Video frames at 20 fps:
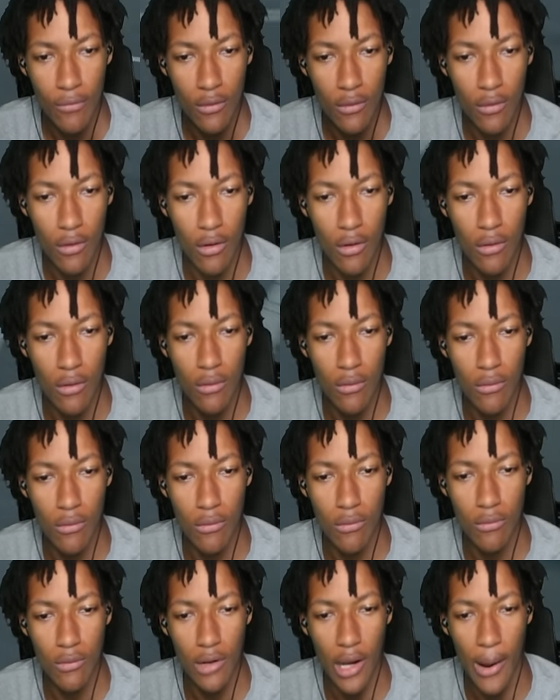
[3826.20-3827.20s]

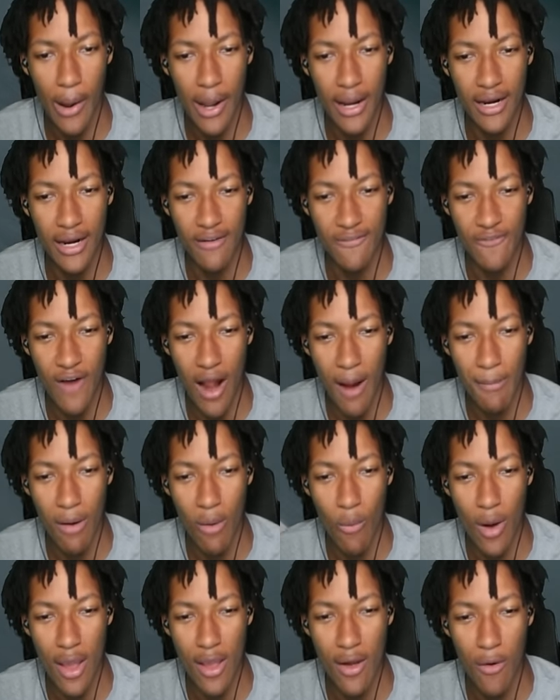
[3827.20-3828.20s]
Oh, now I gotta find my
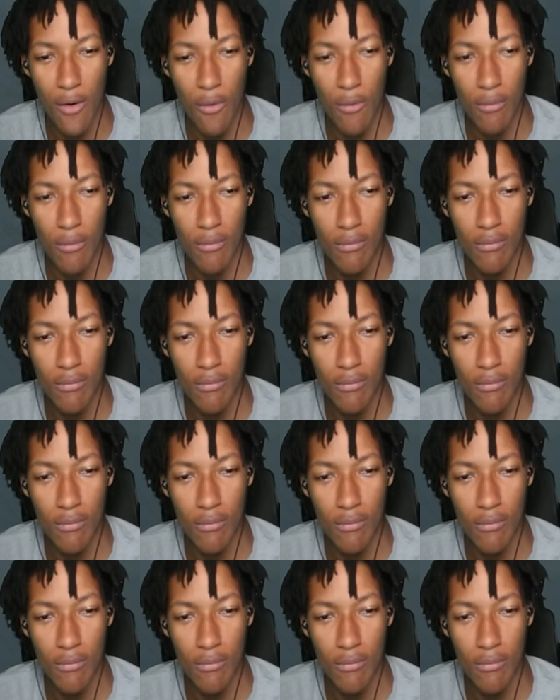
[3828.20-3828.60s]
way home.